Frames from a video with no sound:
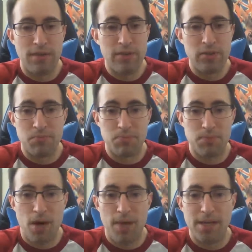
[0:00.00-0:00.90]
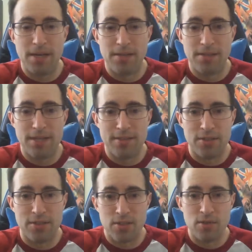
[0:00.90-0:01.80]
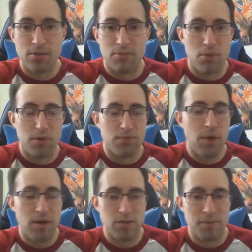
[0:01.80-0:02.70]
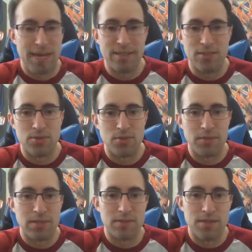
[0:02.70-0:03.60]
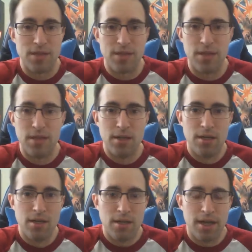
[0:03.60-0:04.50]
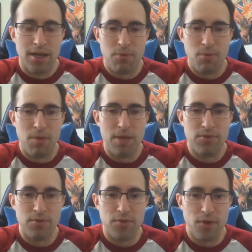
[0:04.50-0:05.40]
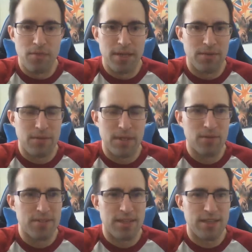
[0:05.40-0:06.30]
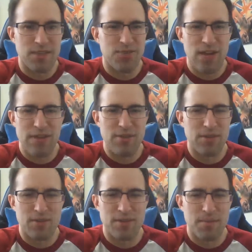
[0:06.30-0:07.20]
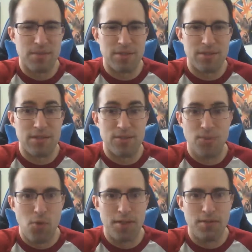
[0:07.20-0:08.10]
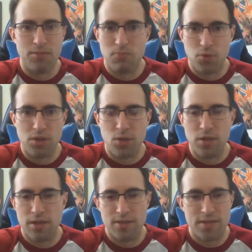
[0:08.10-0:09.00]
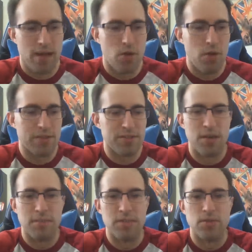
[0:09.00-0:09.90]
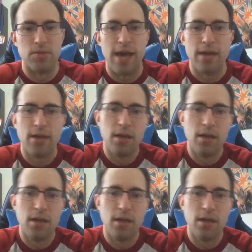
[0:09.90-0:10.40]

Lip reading: I've even hopped back onto Destiny 2 and put a few hours back into it because I could bring my level from I think it was like 500 something to 640 really quick because they had quests to help me do that.